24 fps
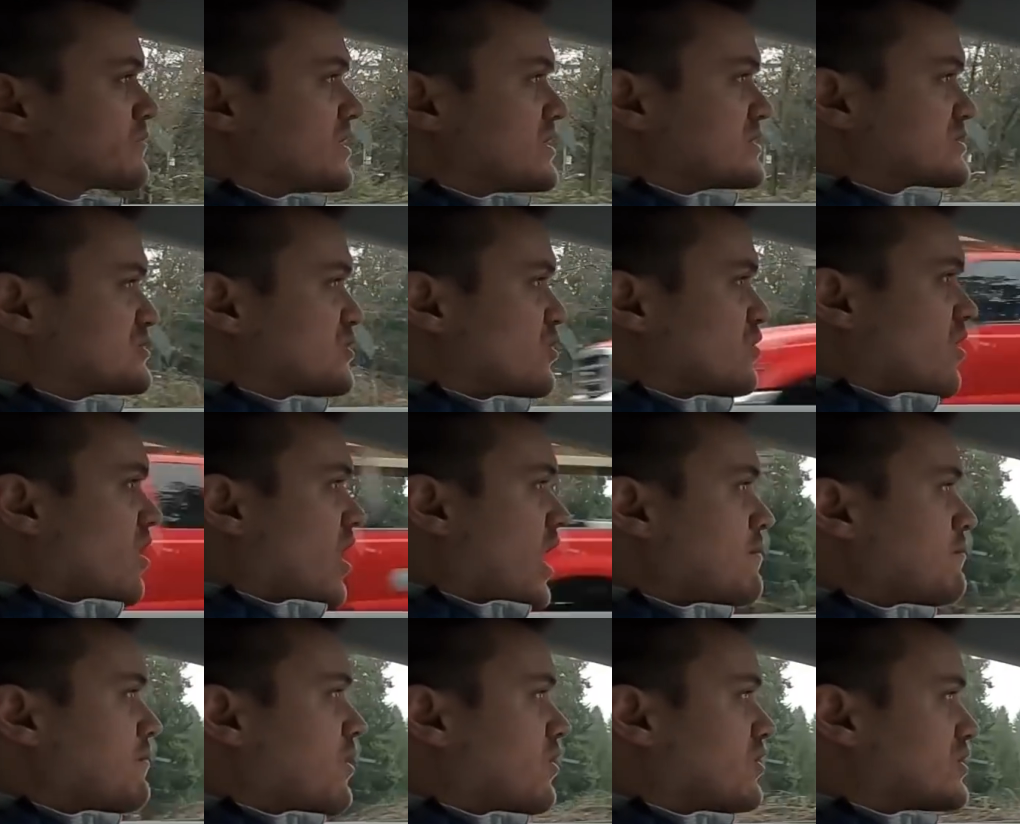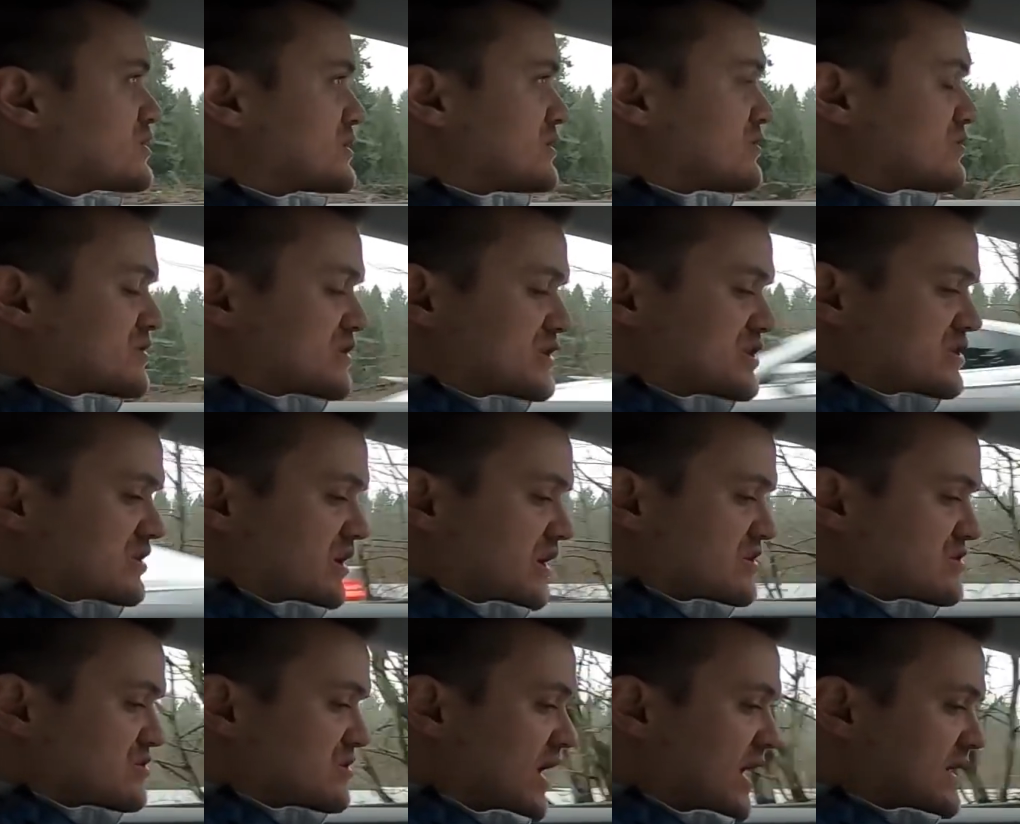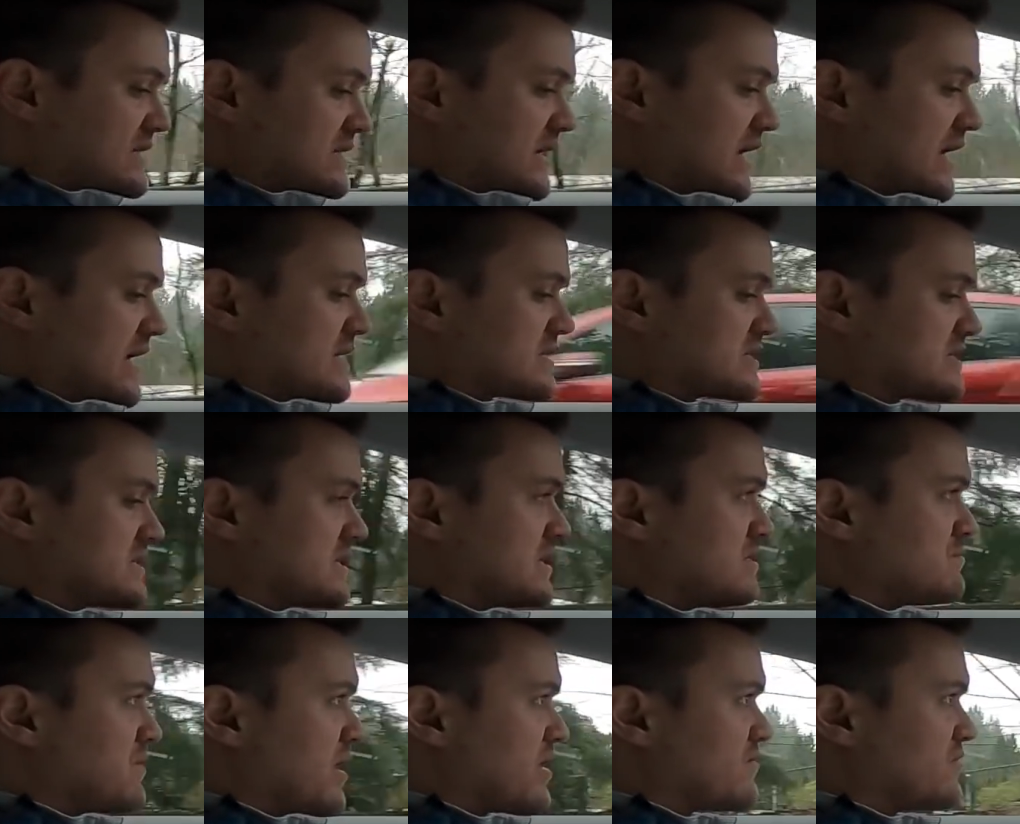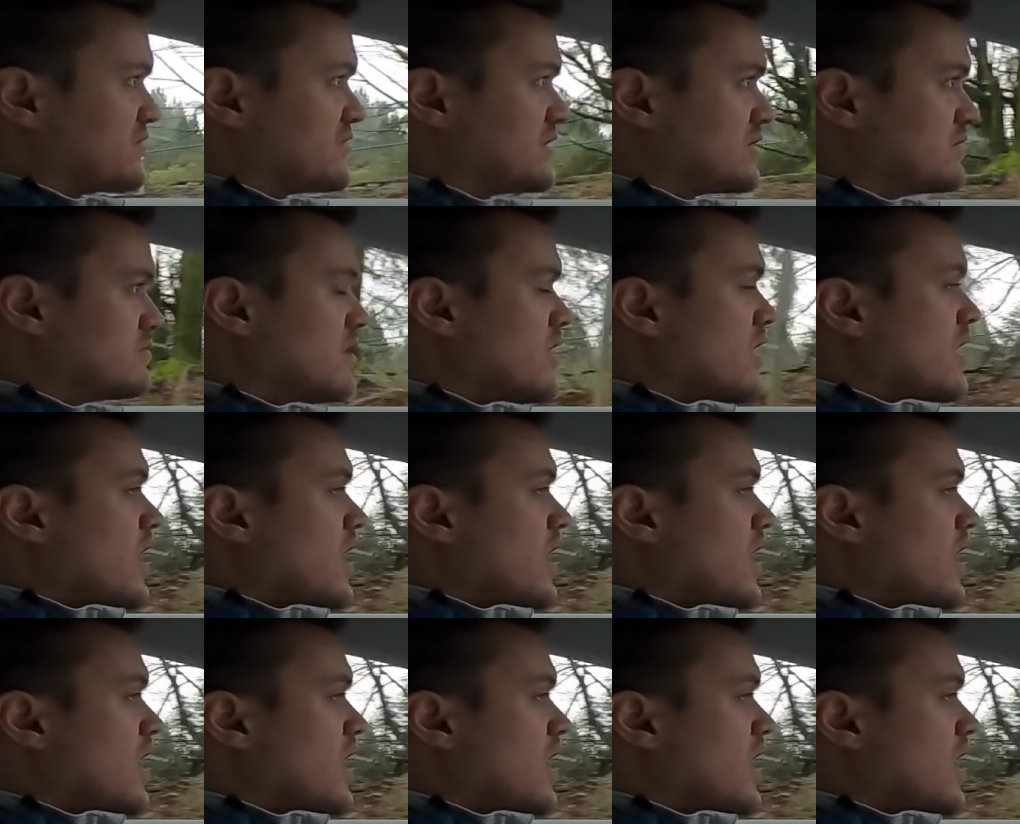So I'm also, just because you guys can't see my feet